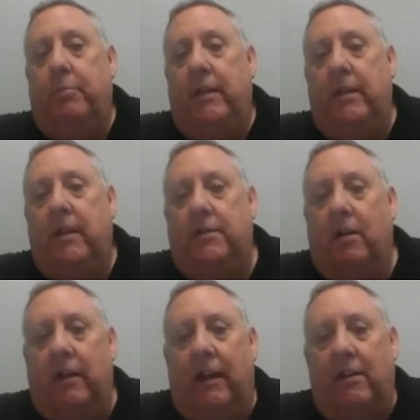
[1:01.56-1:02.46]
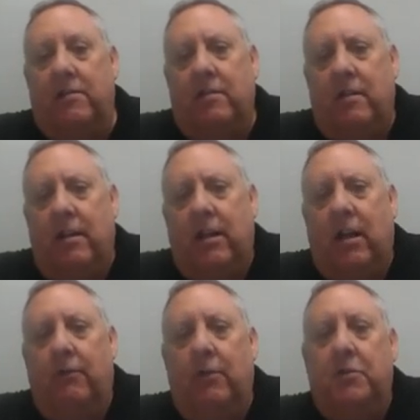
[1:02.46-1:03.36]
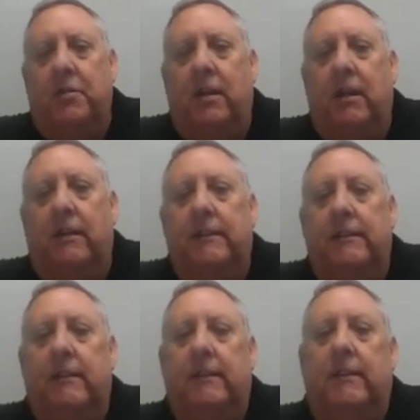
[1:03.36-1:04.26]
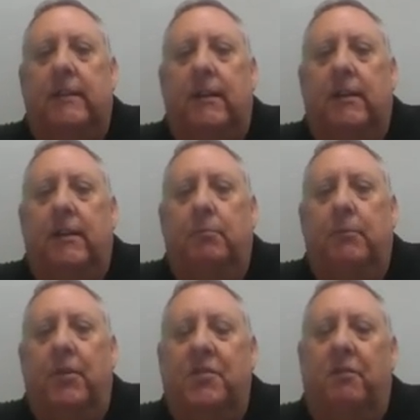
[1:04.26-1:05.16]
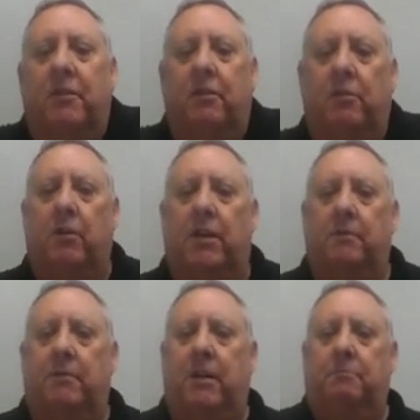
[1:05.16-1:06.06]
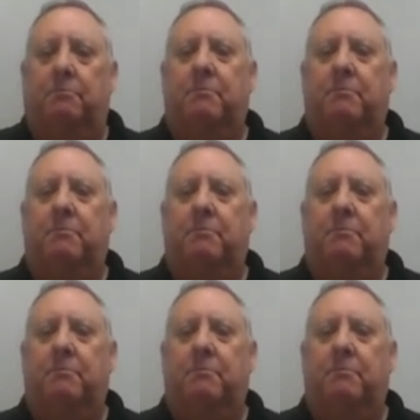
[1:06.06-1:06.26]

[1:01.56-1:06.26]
be Doug Hicks. He covers the Southern Illinois and